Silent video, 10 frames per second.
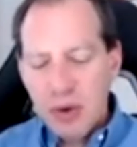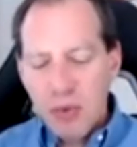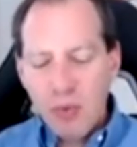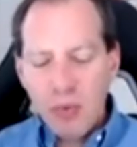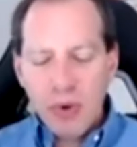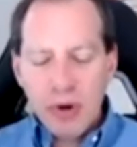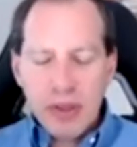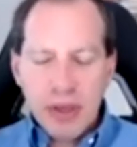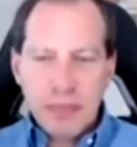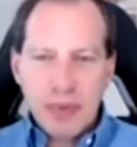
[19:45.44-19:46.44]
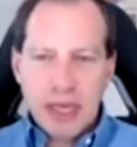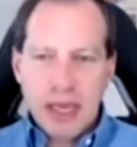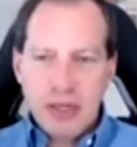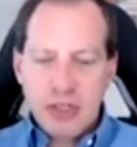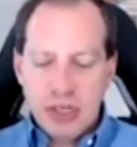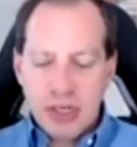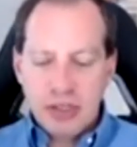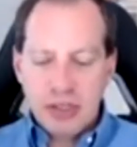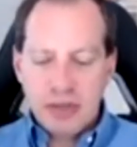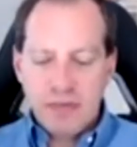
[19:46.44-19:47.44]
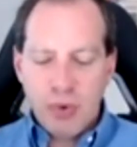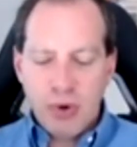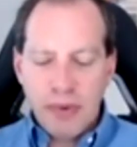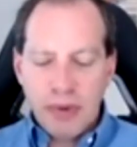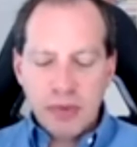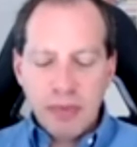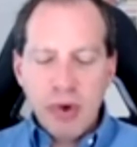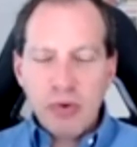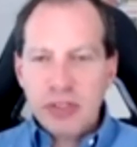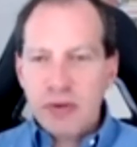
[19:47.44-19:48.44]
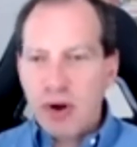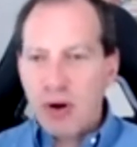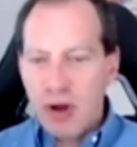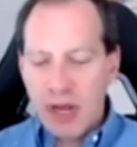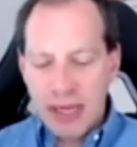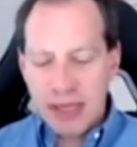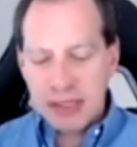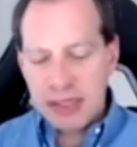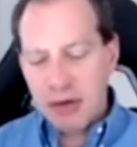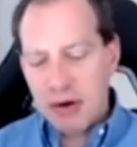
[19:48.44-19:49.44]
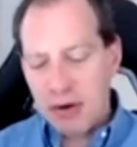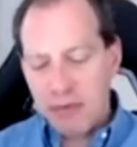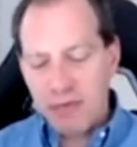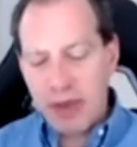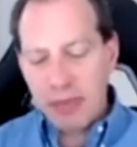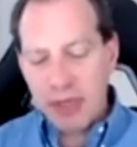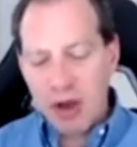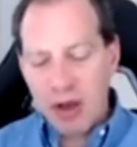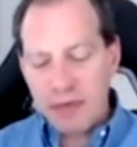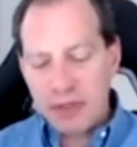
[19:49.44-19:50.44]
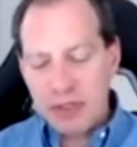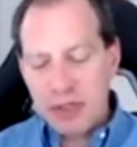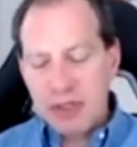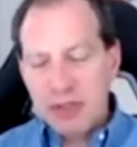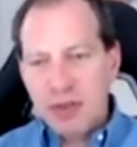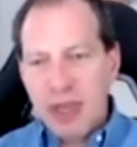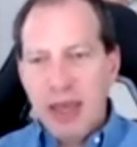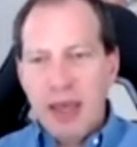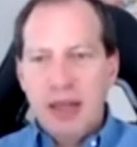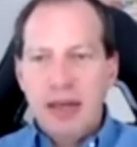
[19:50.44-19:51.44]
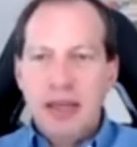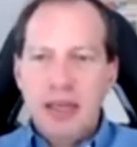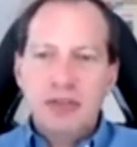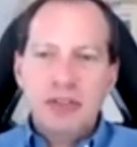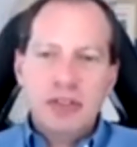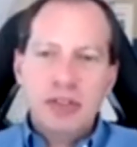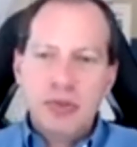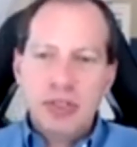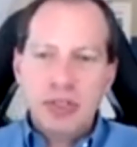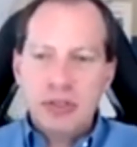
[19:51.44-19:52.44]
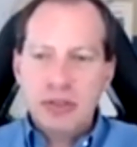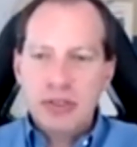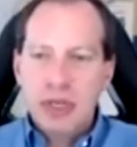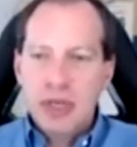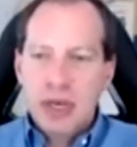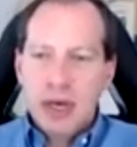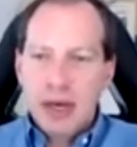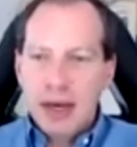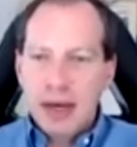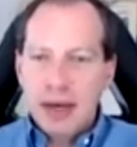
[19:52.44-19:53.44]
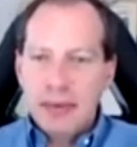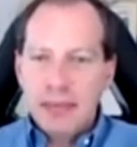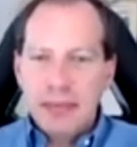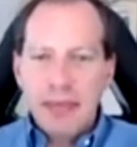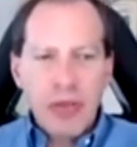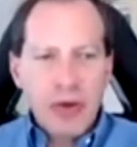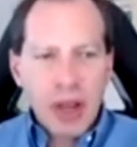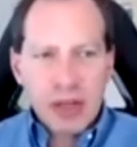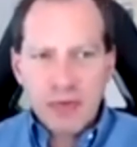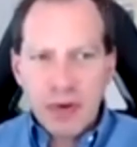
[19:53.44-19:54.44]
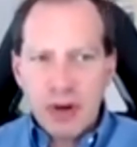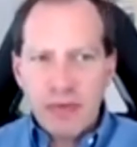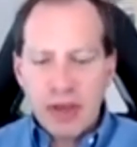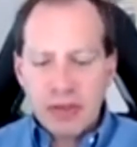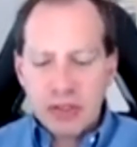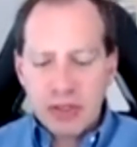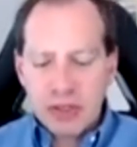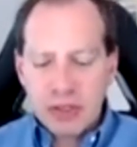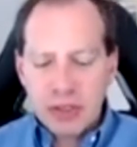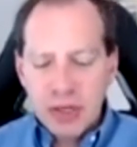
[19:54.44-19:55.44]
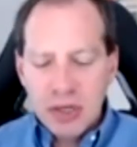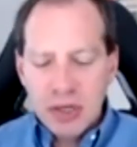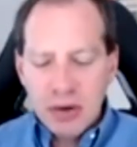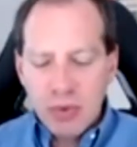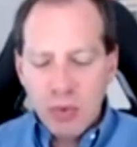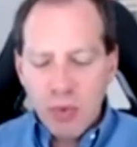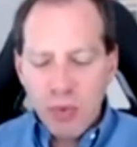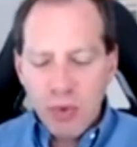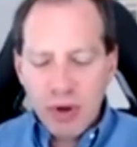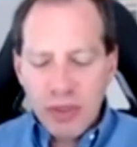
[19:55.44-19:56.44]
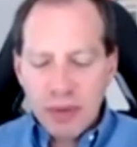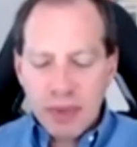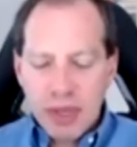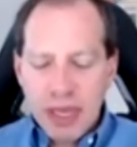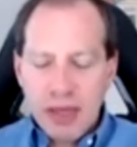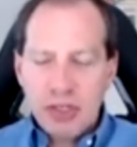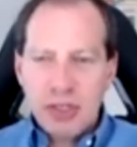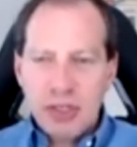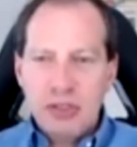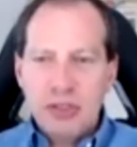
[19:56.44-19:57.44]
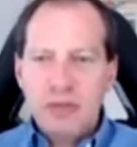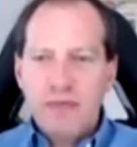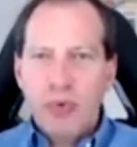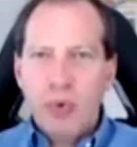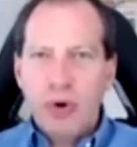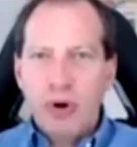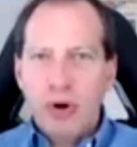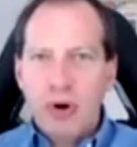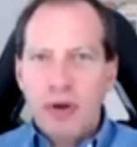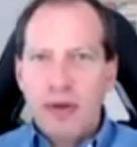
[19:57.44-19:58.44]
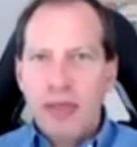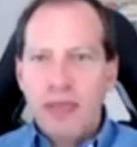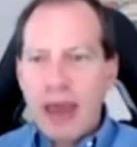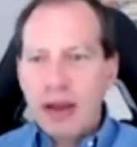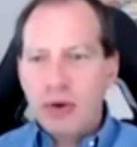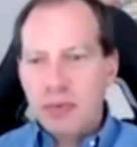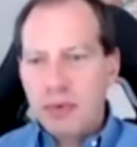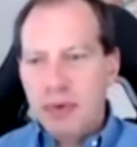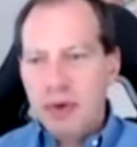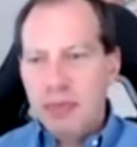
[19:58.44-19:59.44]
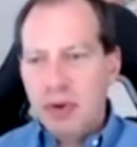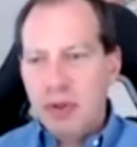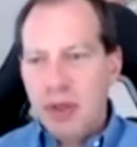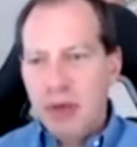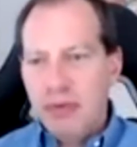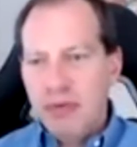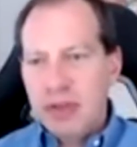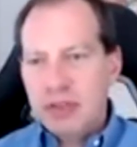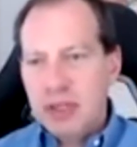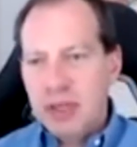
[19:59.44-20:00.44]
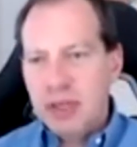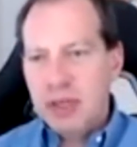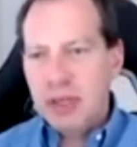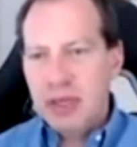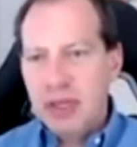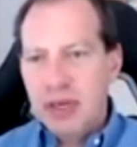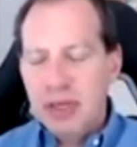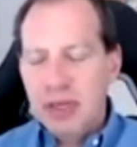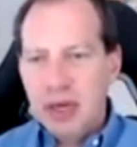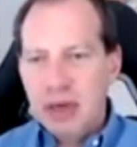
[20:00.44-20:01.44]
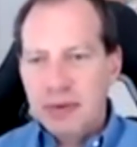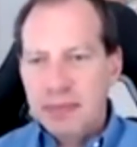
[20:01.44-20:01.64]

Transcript: what are the implications for, because most of our audience here are family offices and institutions, other hedge fund investors. what are the implications for that group of people of investing in India?